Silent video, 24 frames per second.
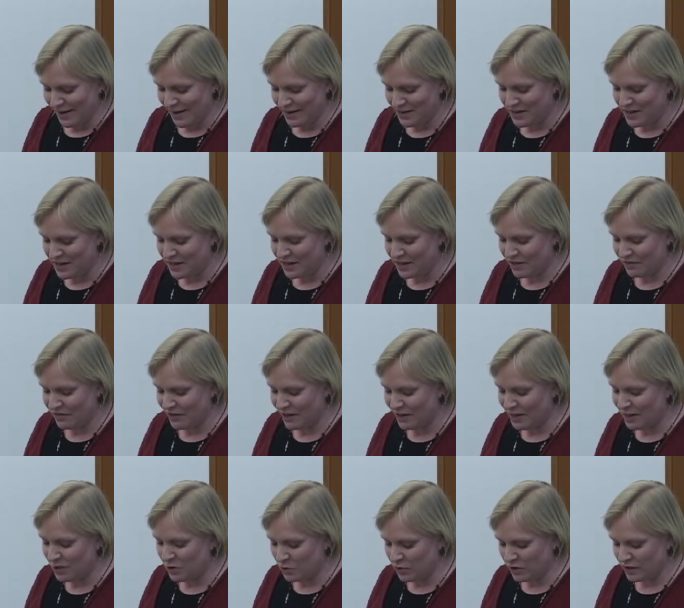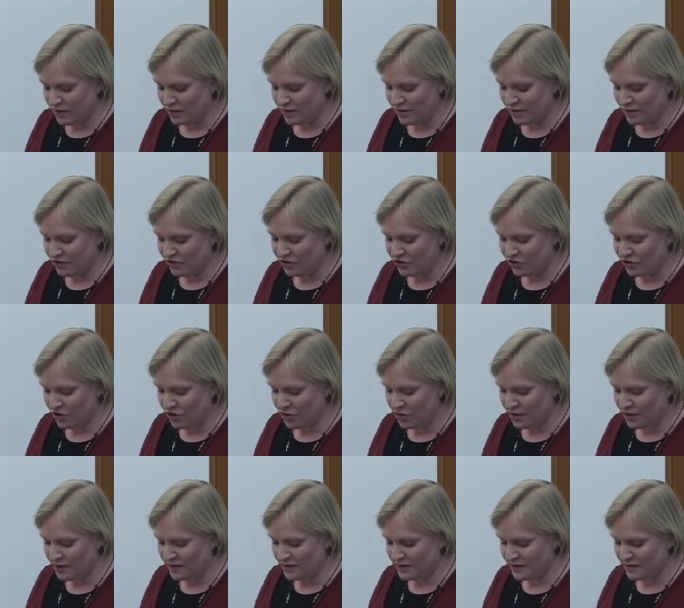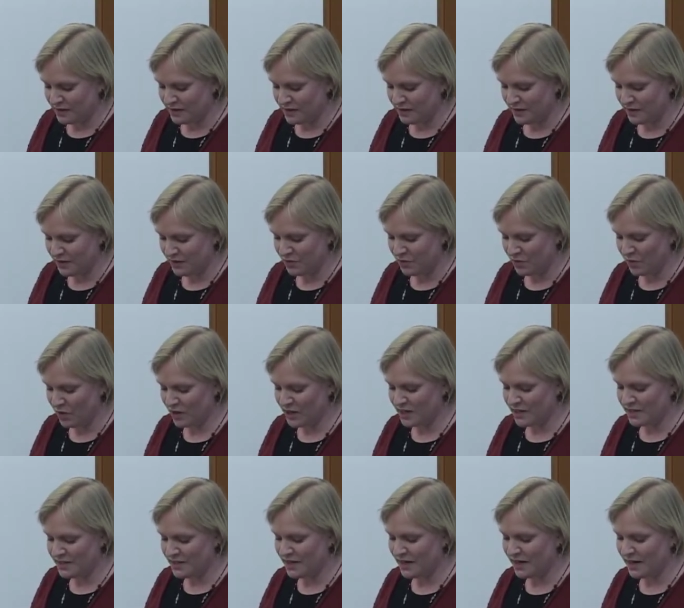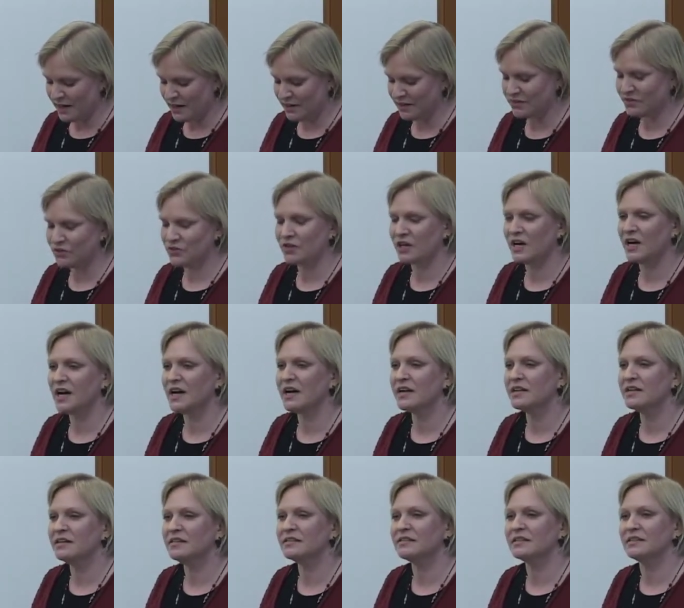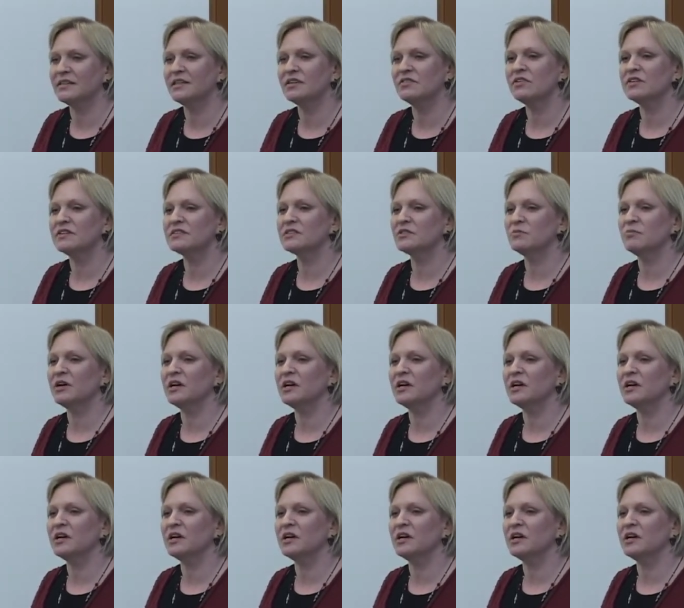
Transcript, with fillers: I think if anyone can show us what it takes or guide us and give us some